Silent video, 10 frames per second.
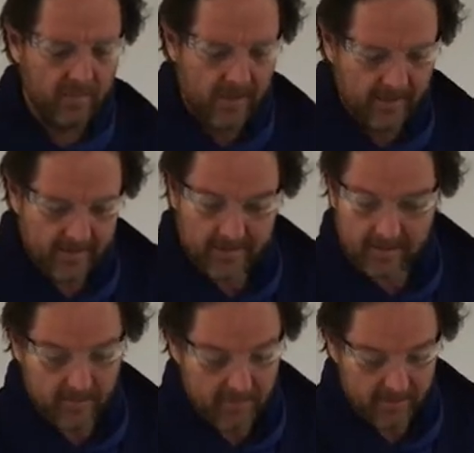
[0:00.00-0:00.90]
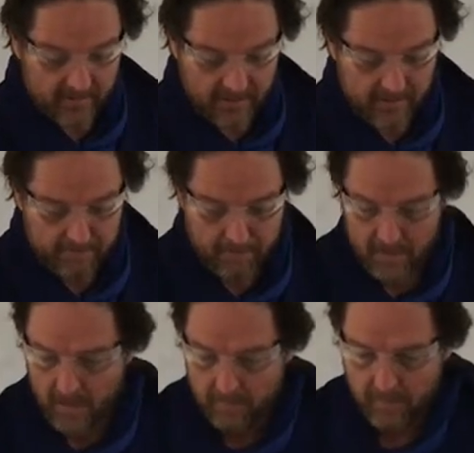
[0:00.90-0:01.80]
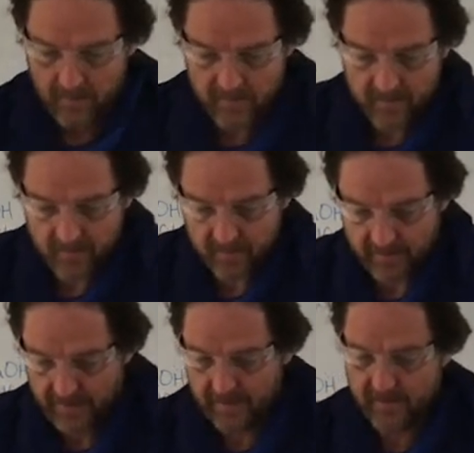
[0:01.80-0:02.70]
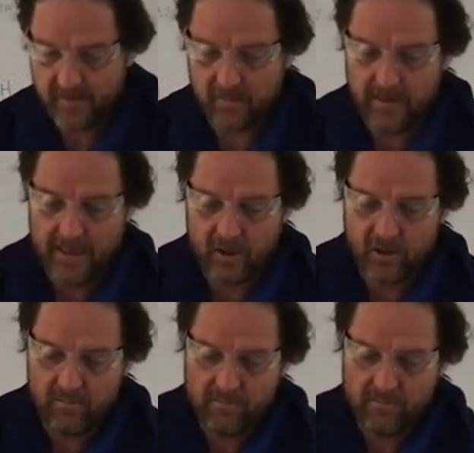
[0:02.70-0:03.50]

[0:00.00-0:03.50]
about exact amounts here because this is an excess reaction.